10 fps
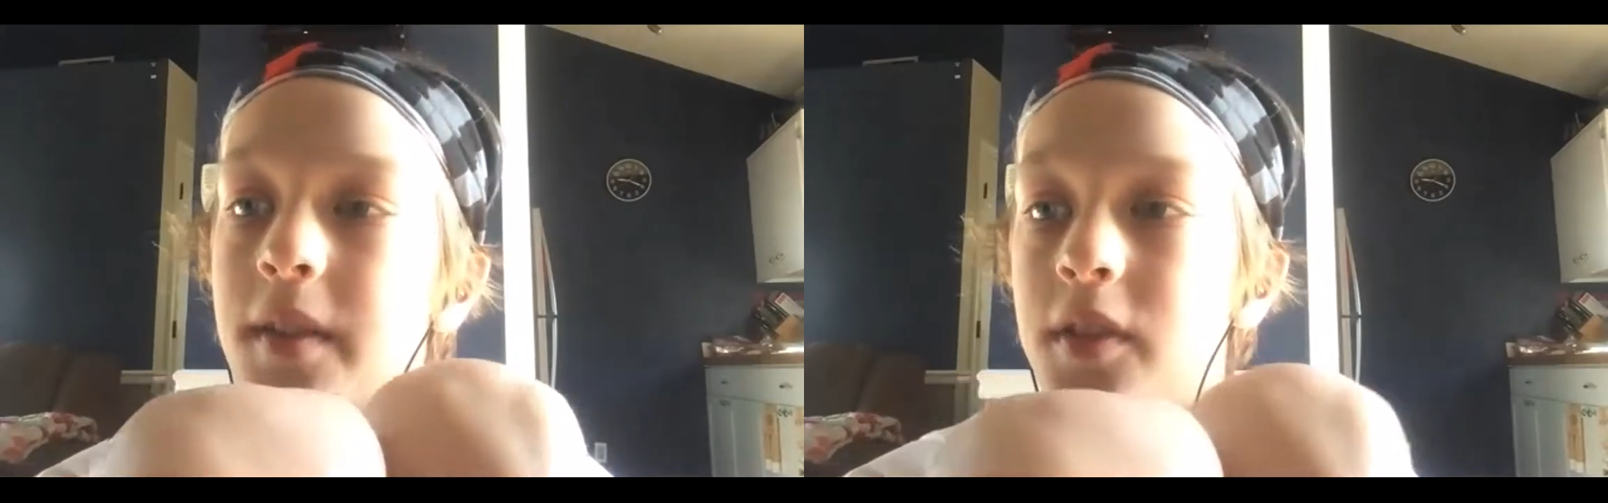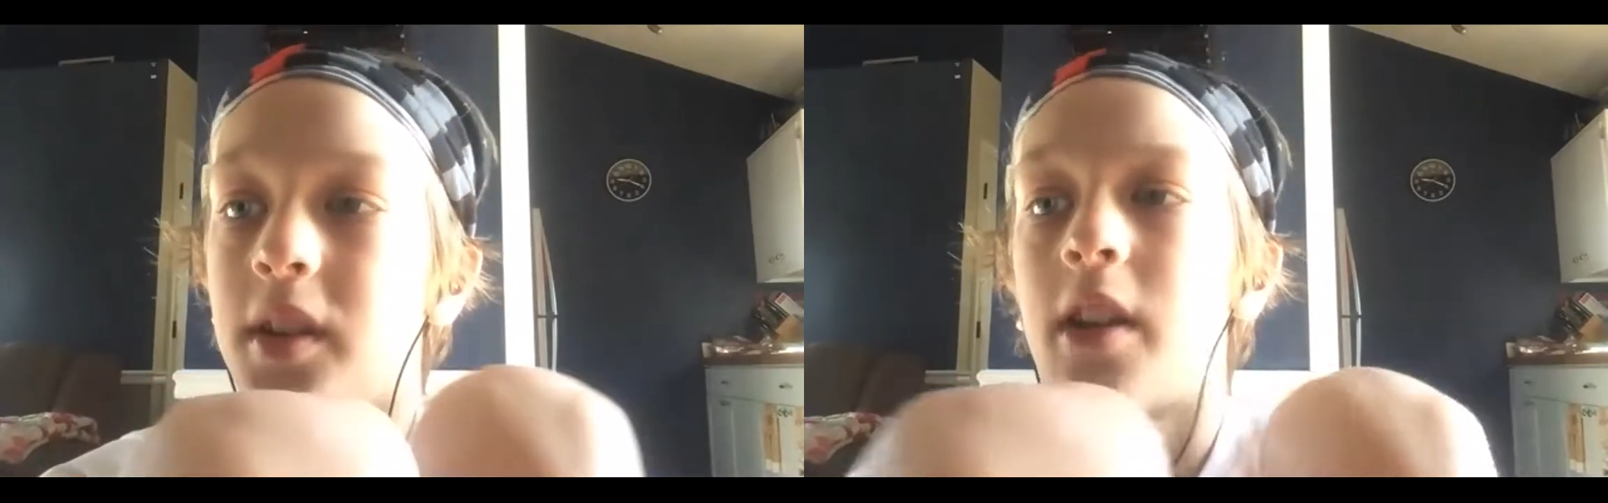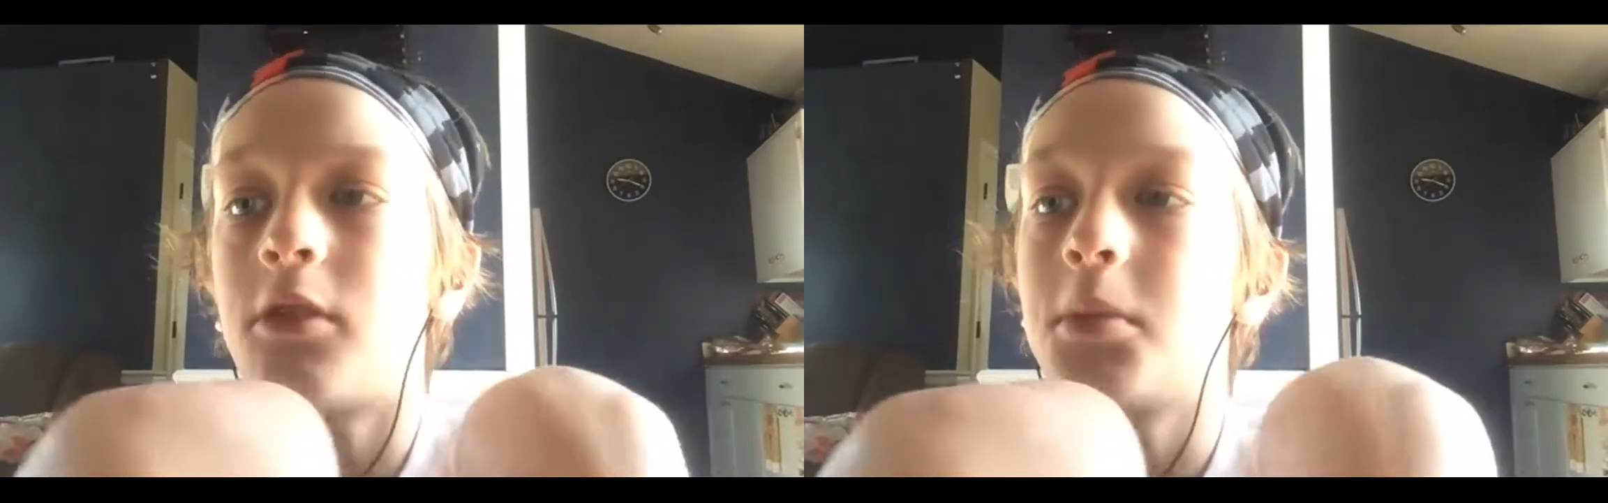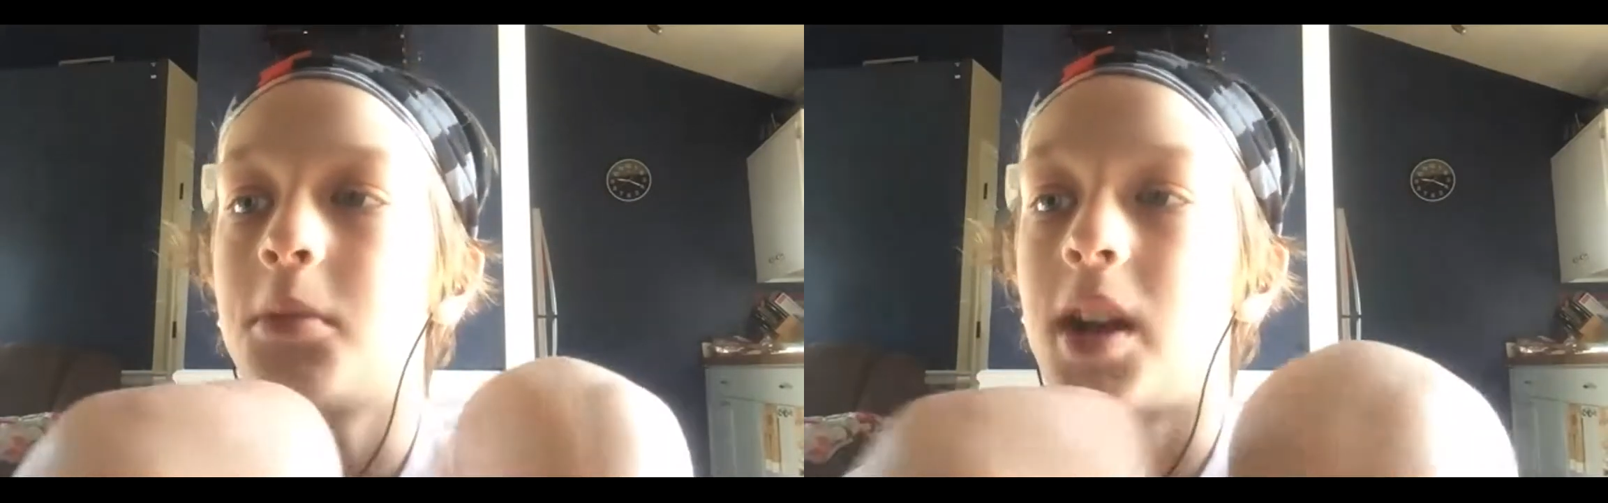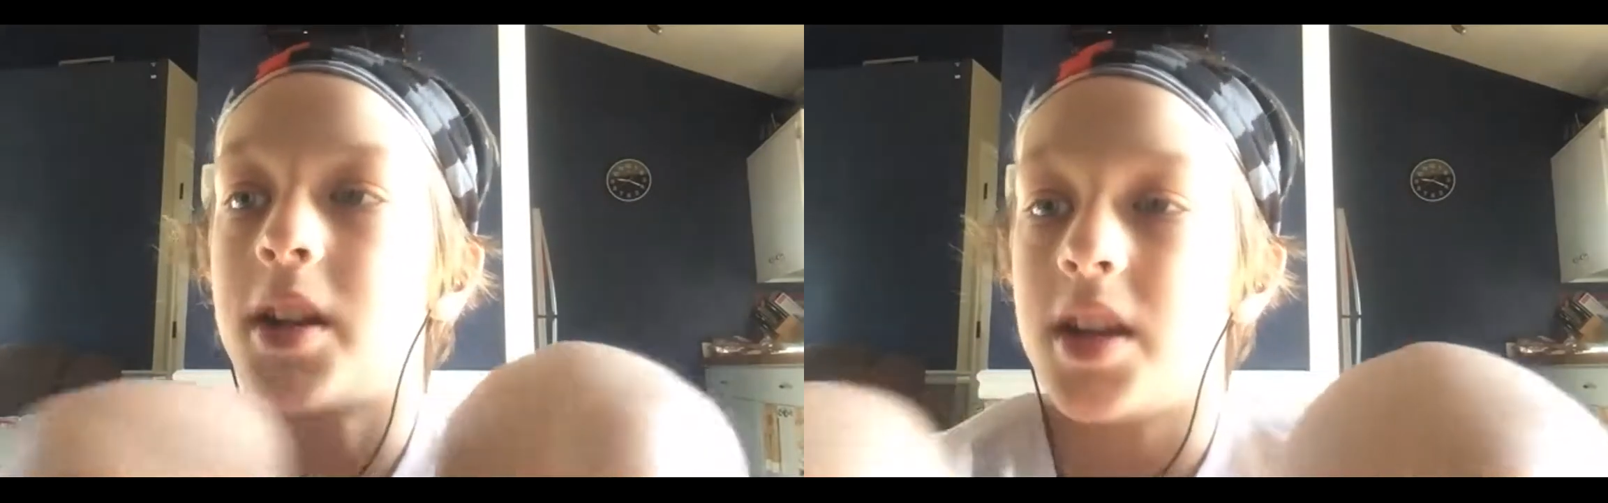for our
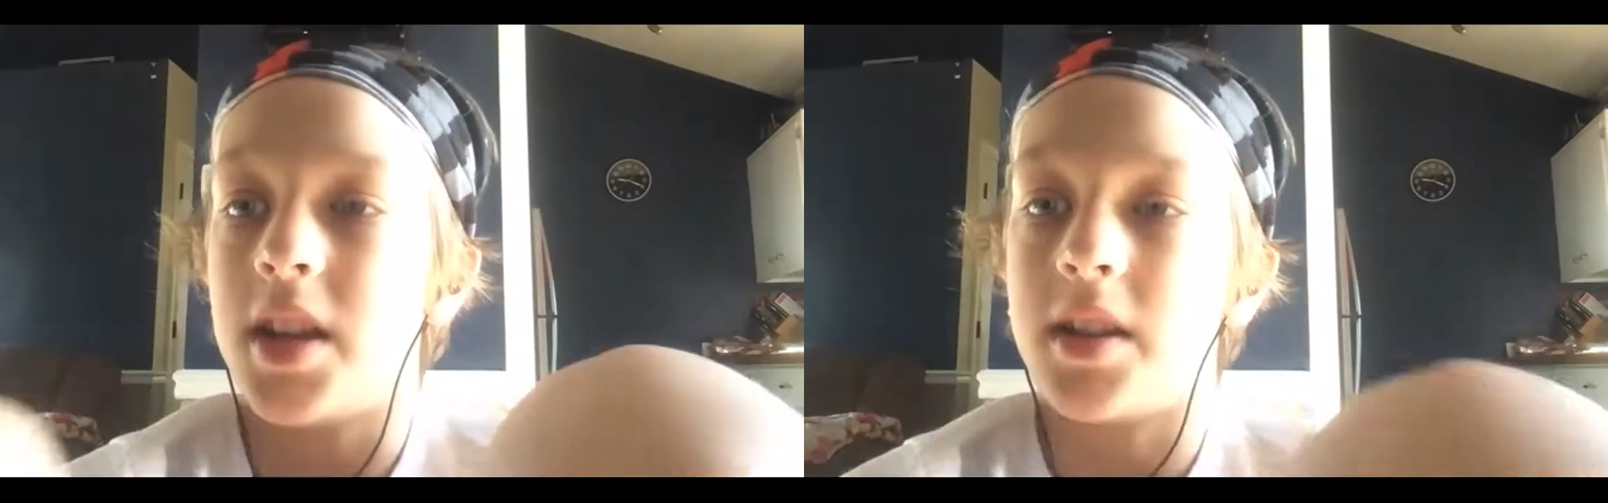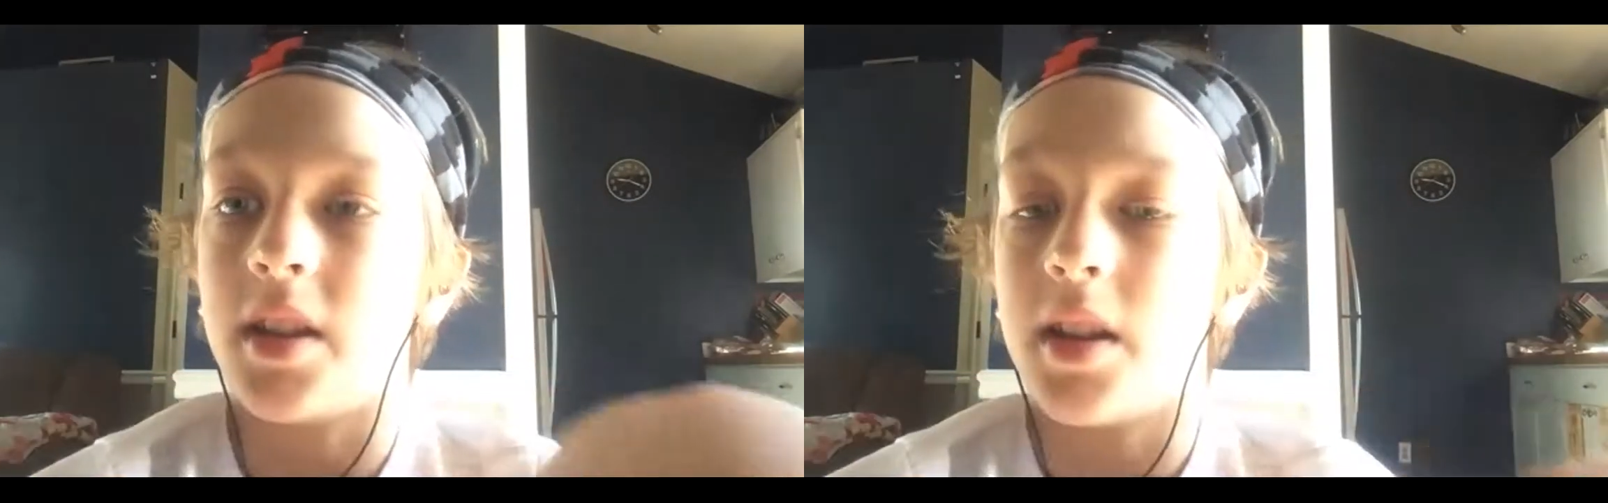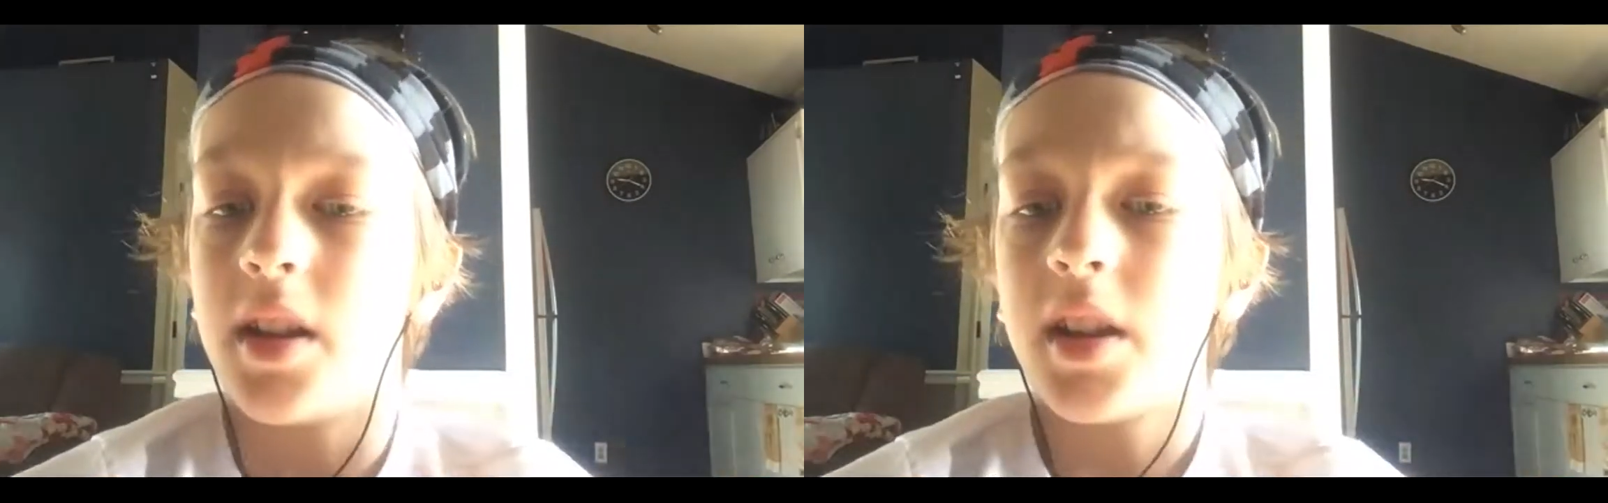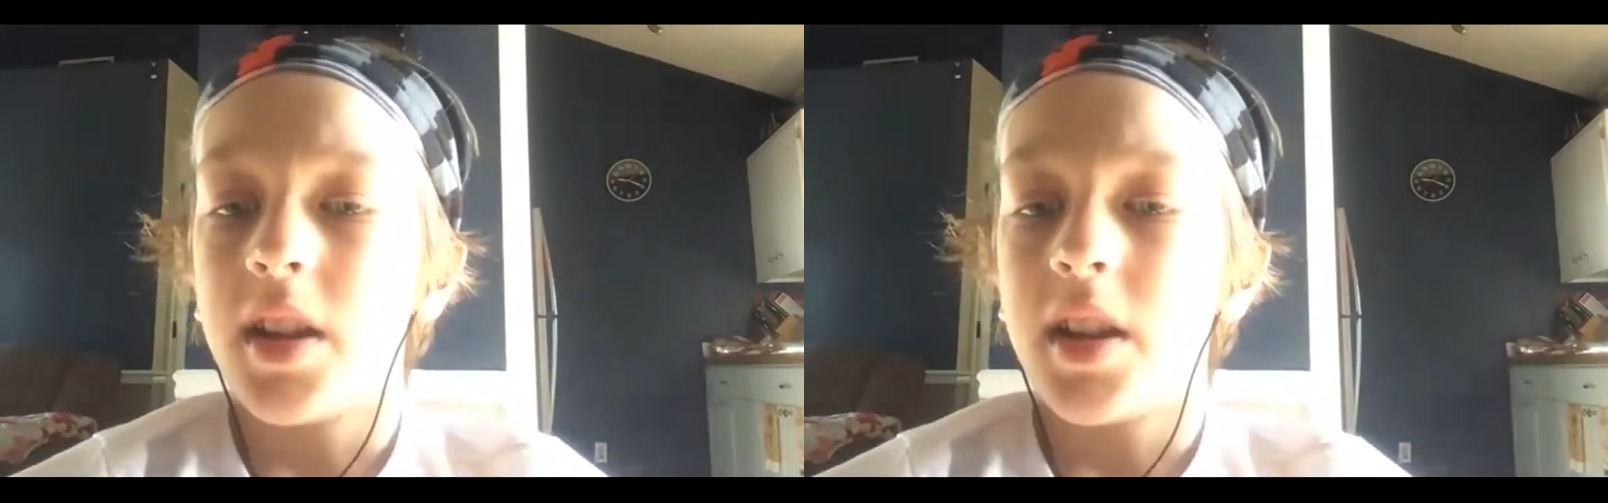body heat to